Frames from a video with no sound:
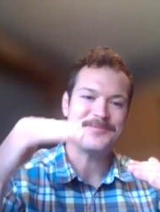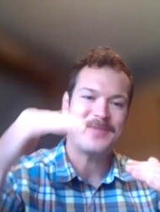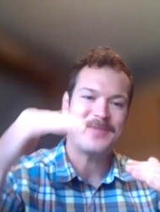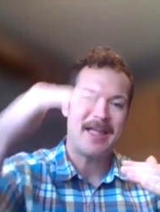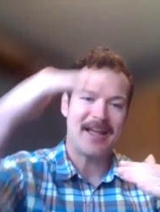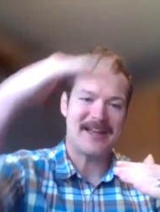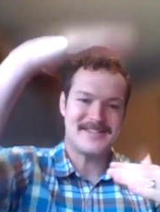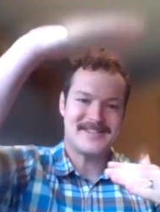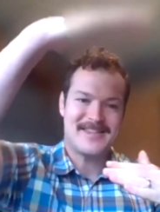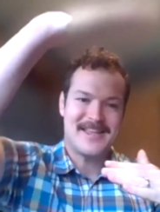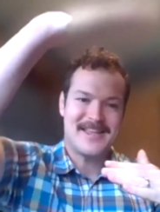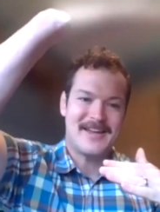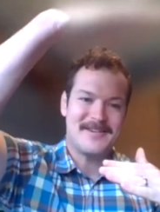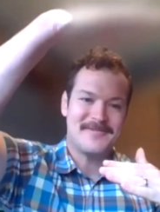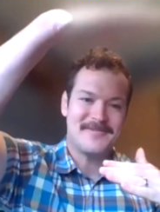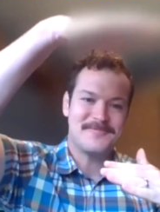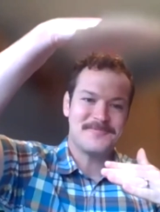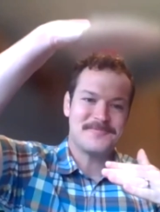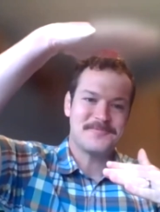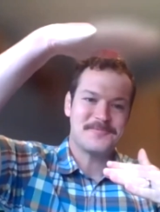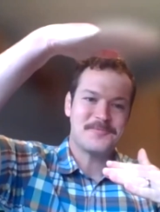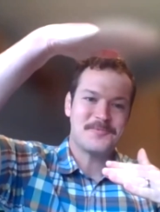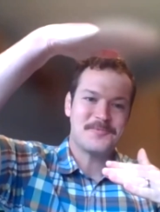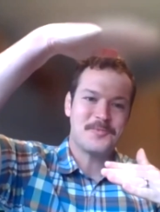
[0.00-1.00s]
as that
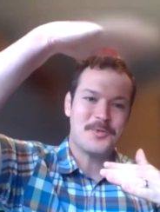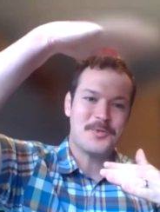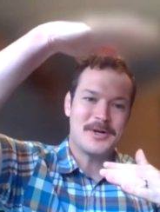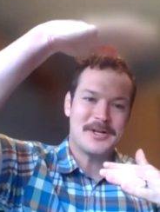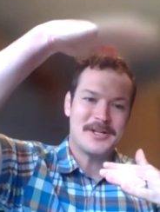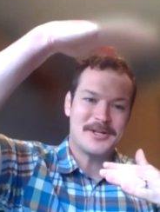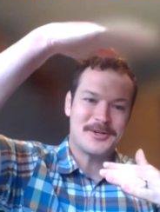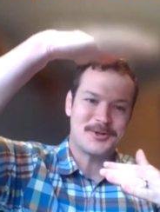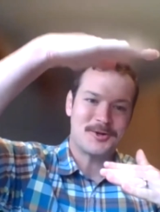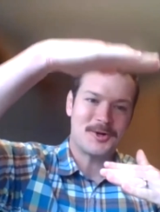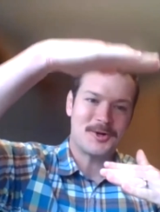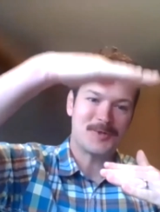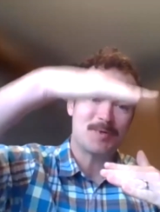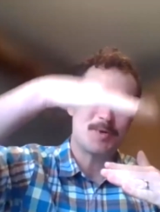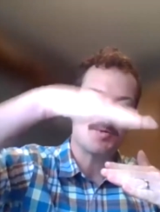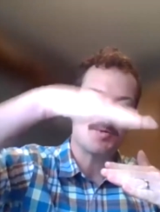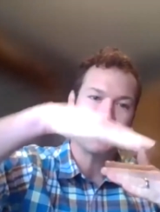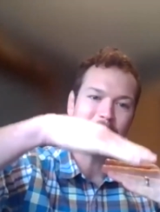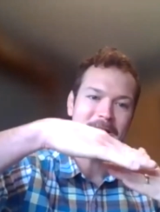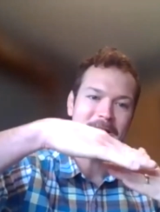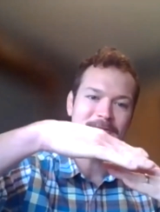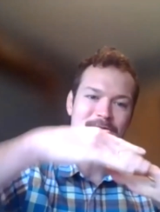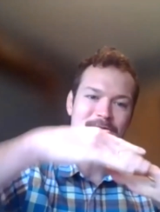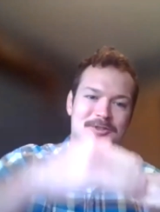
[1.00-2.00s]
woody encroachment
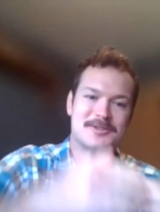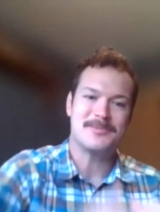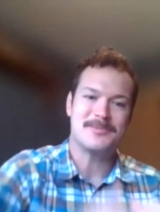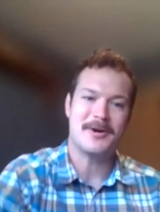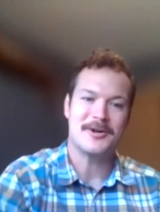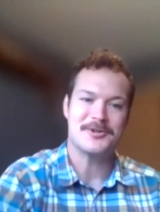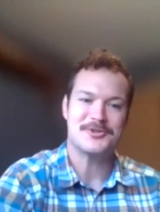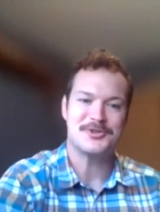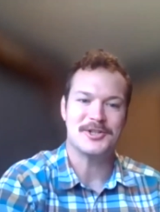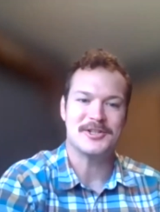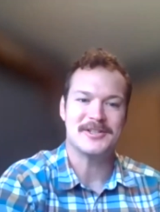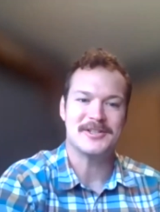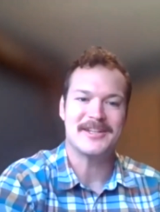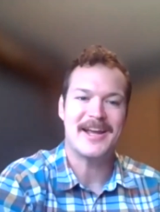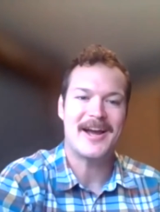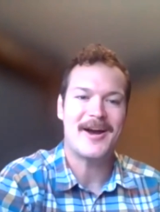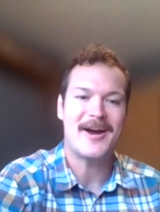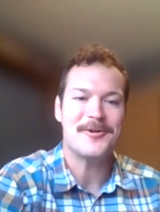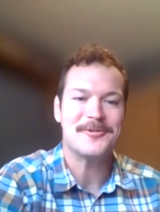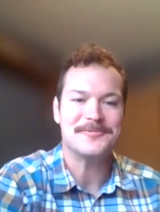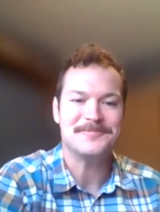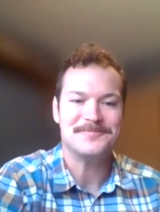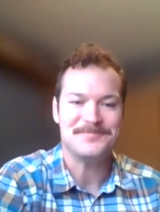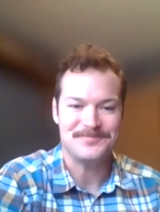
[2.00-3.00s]
wave was marching
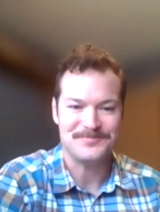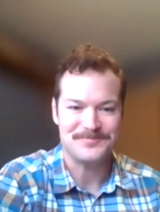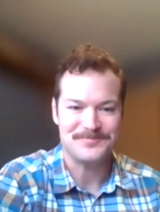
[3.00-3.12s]
down.